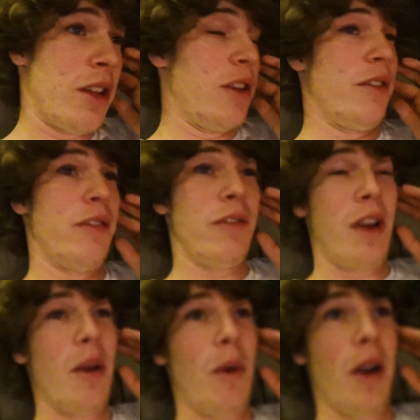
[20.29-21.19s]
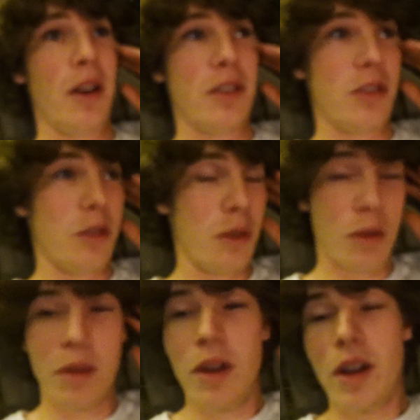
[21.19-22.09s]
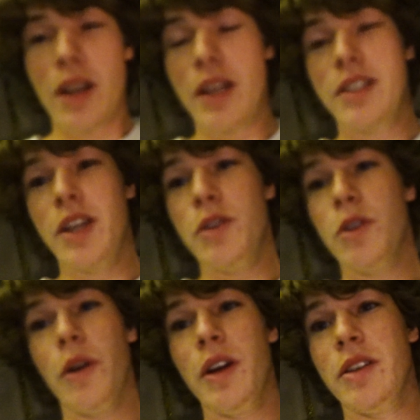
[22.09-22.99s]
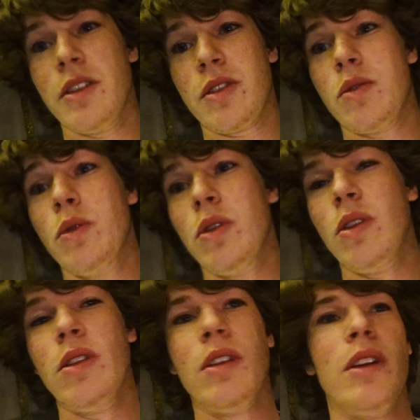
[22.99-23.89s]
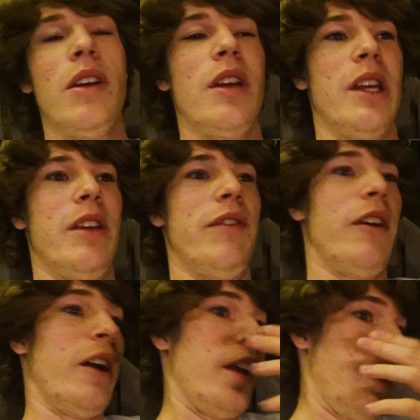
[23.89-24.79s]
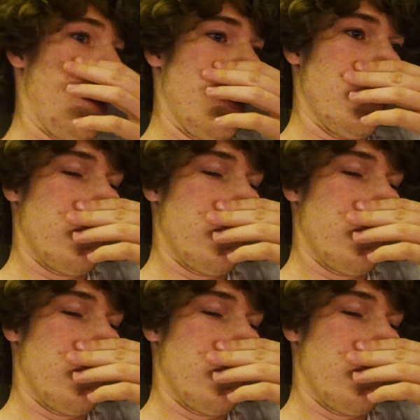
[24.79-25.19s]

If I wanted to continue going to school, if I,